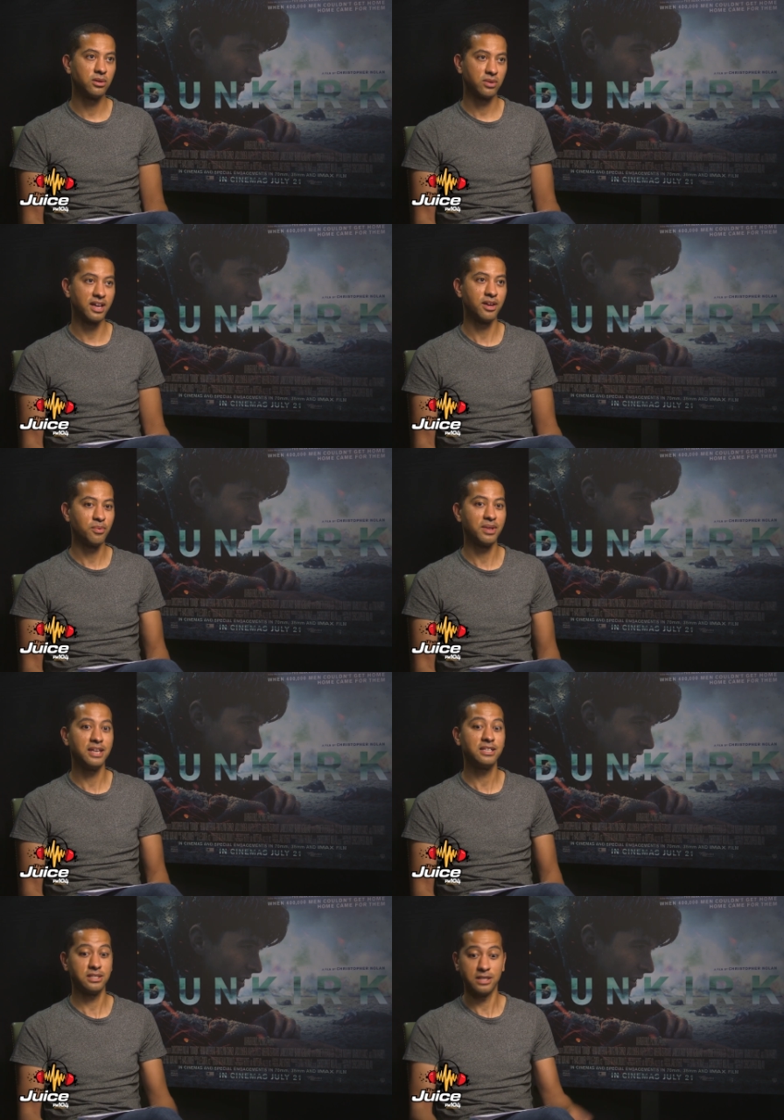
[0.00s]
Okay, well,
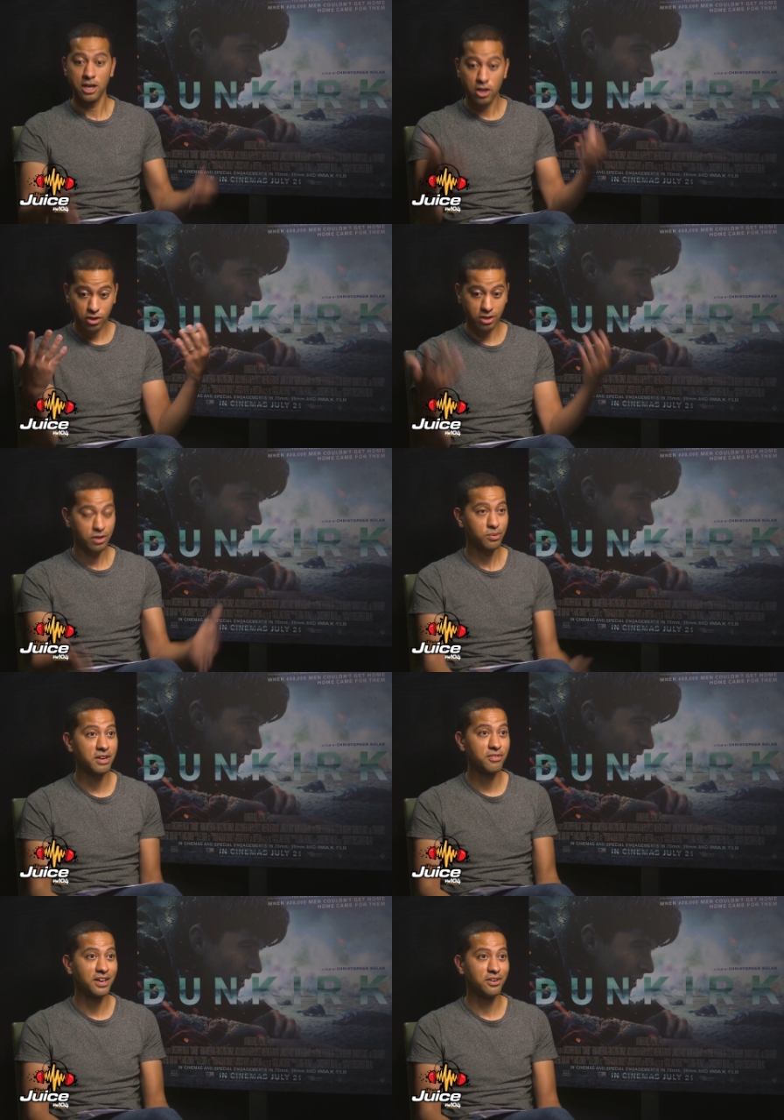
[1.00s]
listen, good luck with
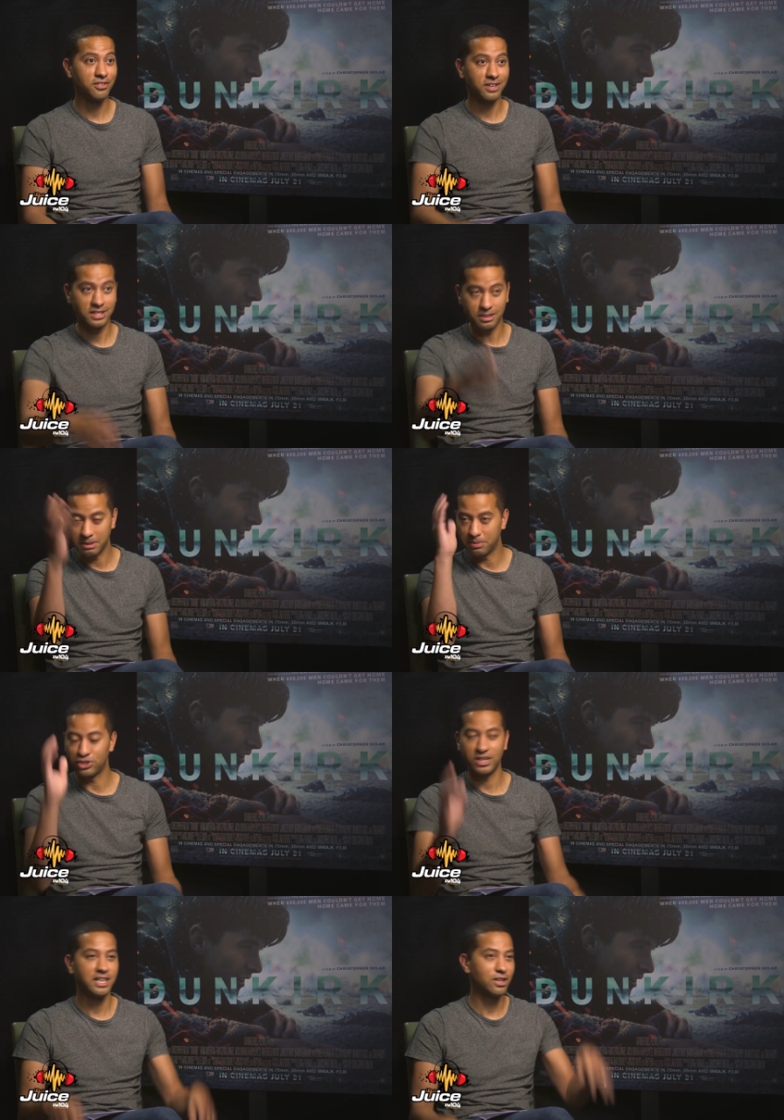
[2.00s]
everything. I know you've got hippy
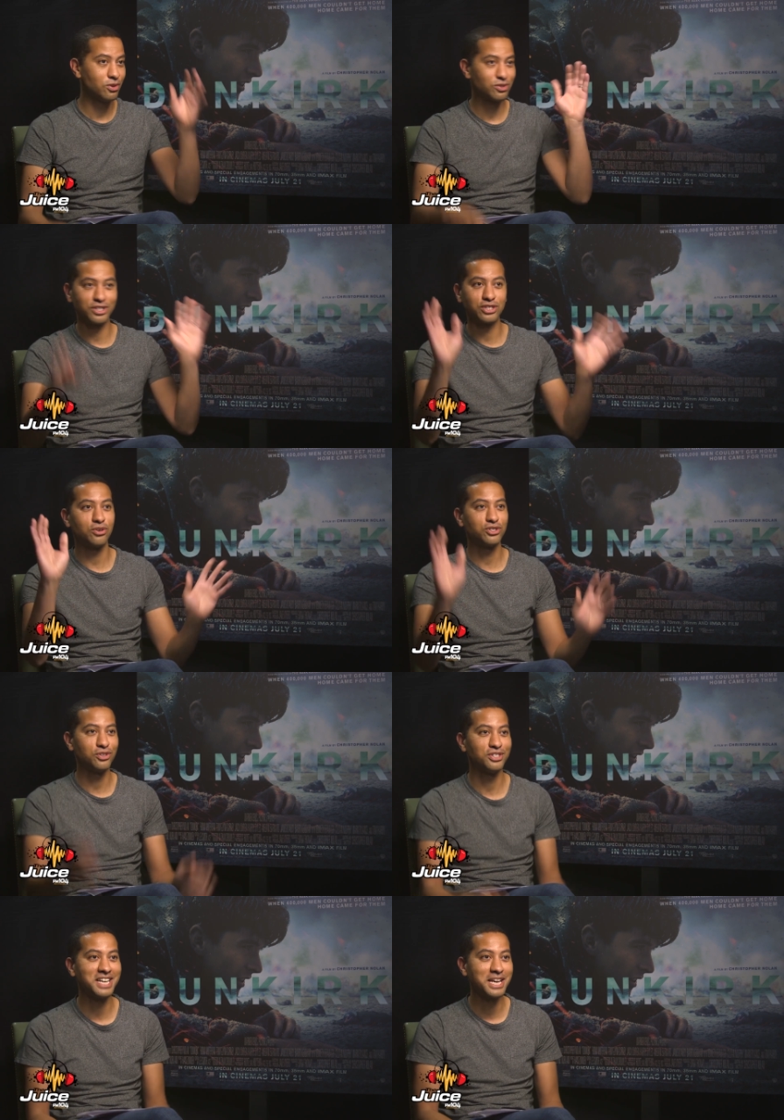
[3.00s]
shake, and also you could talk to
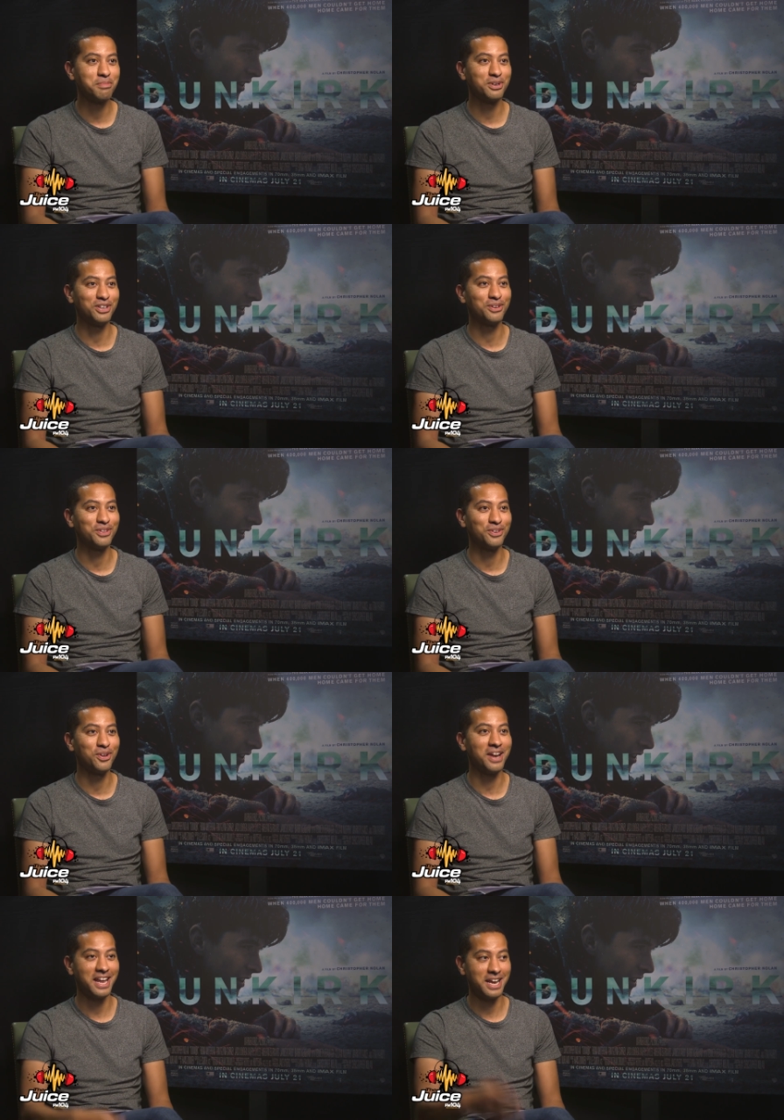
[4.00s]
you all day, but good luck with it
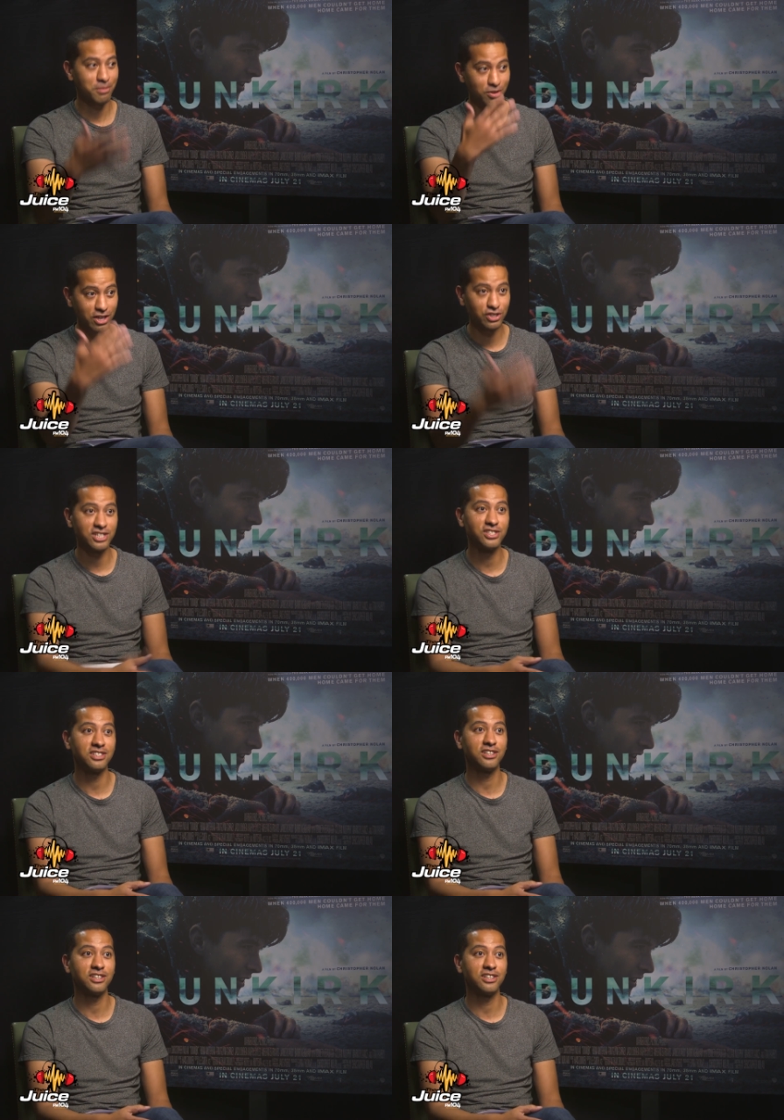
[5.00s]
all, and congratulations on